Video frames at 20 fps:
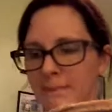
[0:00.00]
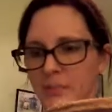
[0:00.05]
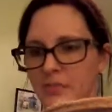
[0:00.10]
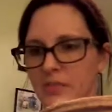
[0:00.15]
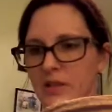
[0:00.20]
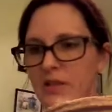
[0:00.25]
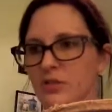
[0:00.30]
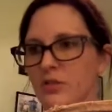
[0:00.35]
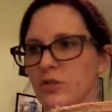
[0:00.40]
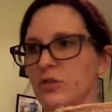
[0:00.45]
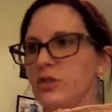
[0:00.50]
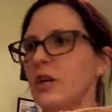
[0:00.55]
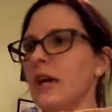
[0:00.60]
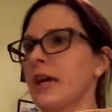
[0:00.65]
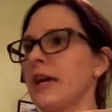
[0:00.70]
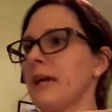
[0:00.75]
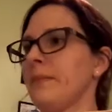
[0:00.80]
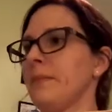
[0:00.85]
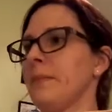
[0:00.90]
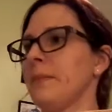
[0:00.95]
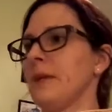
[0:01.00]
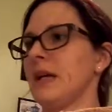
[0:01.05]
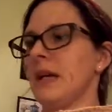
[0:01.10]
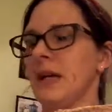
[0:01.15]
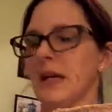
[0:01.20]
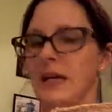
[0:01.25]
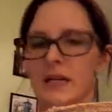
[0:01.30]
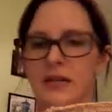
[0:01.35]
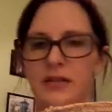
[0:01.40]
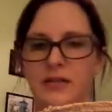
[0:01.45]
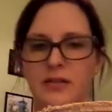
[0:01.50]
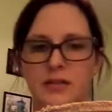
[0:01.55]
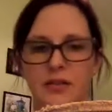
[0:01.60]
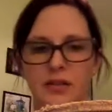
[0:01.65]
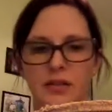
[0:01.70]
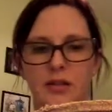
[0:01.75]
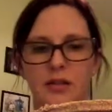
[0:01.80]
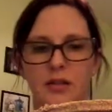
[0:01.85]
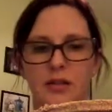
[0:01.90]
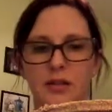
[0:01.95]
these are great
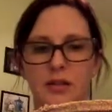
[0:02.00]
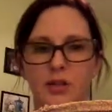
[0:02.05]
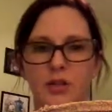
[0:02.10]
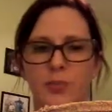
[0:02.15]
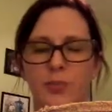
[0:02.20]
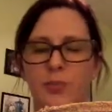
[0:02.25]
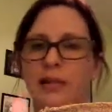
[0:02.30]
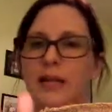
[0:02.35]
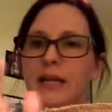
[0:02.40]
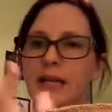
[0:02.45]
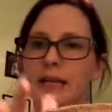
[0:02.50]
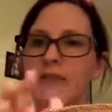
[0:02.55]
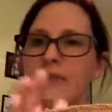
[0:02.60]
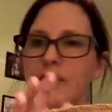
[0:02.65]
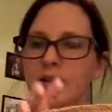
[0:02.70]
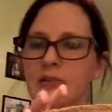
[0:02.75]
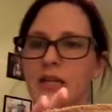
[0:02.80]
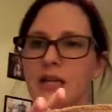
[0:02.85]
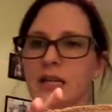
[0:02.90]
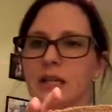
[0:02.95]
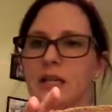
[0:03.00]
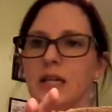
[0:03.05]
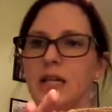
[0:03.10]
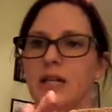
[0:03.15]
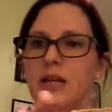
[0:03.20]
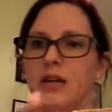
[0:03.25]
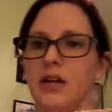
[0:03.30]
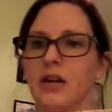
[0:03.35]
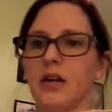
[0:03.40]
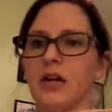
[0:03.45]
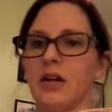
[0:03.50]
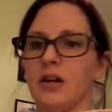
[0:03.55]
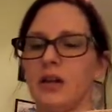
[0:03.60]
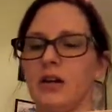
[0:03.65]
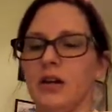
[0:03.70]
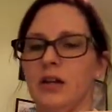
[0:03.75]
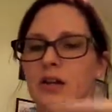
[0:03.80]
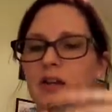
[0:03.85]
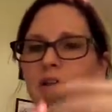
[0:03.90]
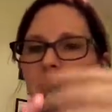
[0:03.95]
because you plant everything in here
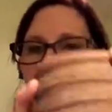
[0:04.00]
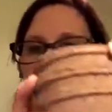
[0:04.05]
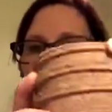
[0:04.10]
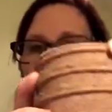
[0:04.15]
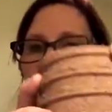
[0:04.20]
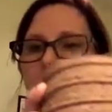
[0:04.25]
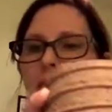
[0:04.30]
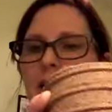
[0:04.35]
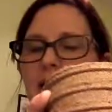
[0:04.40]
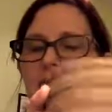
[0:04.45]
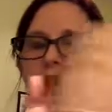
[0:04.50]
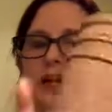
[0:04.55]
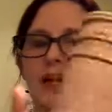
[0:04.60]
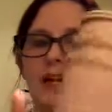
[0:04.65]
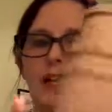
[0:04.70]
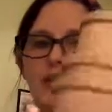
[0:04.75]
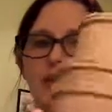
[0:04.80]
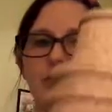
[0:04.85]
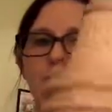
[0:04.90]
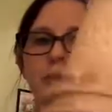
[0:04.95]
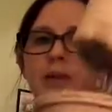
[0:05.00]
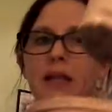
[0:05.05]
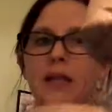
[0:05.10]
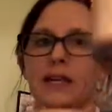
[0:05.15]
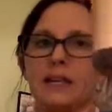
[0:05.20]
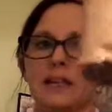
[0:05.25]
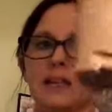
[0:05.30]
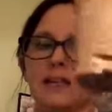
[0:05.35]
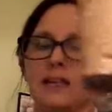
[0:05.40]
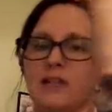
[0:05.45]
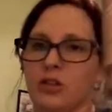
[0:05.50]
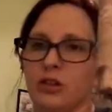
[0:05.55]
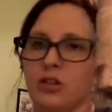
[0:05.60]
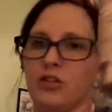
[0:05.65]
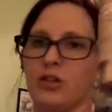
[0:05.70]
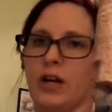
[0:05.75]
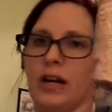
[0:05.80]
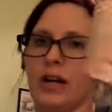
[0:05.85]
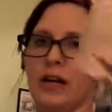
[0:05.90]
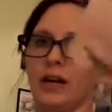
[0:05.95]
and then you plant this in the
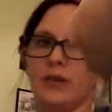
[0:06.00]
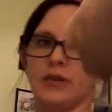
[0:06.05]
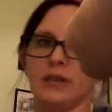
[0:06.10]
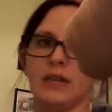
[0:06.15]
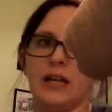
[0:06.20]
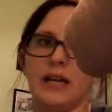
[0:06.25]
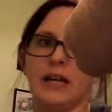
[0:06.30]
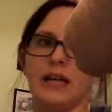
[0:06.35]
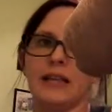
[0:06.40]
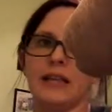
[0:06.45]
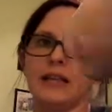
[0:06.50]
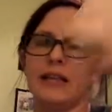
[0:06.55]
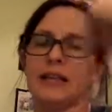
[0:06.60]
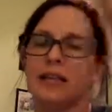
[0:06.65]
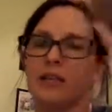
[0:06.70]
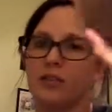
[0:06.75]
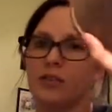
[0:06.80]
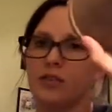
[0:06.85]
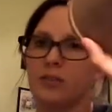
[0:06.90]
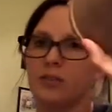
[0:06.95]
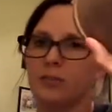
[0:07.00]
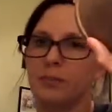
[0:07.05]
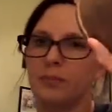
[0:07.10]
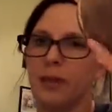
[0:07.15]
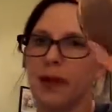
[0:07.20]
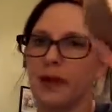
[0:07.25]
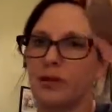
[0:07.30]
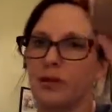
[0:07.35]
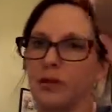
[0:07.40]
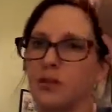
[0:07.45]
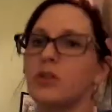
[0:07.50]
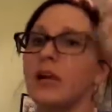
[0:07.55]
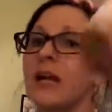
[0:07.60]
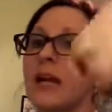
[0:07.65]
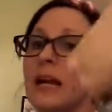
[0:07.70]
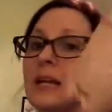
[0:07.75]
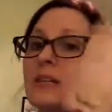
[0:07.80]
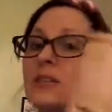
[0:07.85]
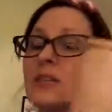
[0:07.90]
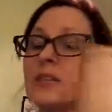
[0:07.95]
ground and this
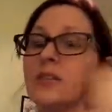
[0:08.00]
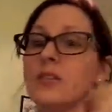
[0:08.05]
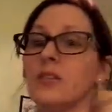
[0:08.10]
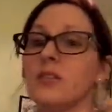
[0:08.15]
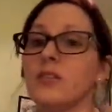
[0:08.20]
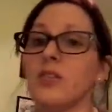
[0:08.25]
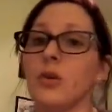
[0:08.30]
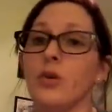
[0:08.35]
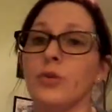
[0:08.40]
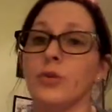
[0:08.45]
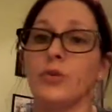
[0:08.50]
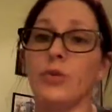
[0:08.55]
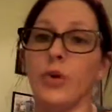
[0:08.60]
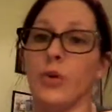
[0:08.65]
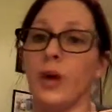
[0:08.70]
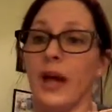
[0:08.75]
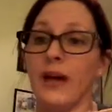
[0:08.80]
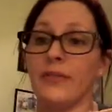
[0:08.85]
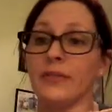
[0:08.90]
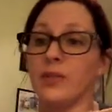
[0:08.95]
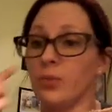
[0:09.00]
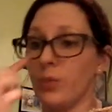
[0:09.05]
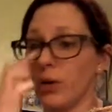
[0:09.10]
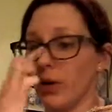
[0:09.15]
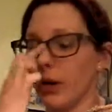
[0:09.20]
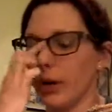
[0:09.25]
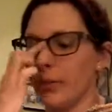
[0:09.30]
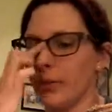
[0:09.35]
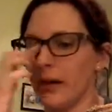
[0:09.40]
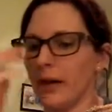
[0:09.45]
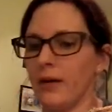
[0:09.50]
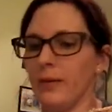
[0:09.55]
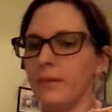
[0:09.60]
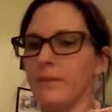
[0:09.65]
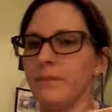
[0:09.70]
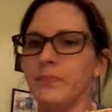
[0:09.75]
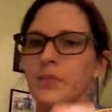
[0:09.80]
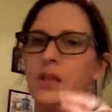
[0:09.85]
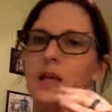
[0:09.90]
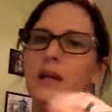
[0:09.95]
biodegrades and so you don't have to worry about
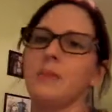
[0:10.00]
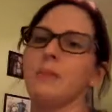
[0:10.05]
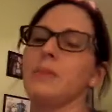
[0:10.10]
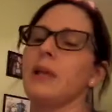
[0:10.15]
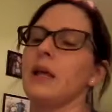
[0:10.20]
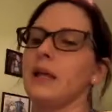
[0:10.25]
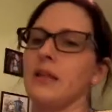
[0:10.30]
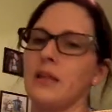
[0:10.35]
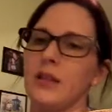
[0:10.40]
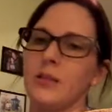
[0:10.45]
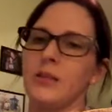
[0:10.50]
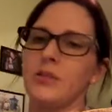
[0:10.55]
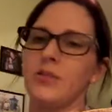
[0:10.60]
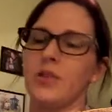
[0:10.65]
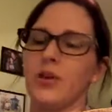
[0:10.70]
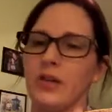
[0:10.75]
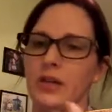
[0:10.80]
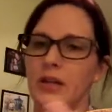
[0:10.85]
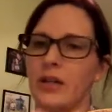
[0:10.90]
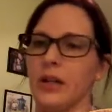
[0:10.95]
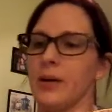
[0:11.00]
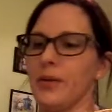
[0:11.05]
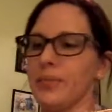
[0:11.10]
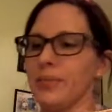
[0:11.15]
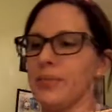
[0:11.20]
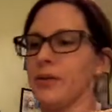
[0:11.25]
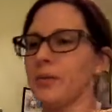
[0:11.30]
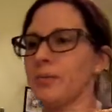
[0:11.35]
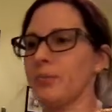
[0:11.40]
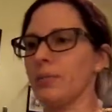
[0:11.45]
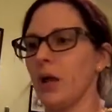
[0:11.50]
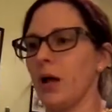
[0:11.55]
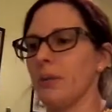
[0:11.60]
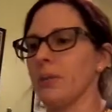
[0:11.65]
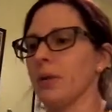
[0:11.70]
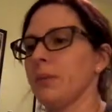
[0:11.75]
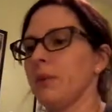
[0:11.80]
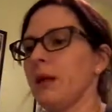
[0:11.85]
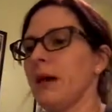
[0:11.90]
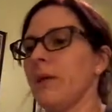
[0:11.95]
planting them a certain depth, blah,
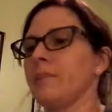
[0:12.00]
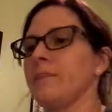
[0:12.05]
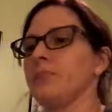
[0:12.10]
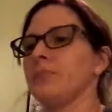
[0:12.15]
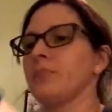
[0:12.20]
blah, blah.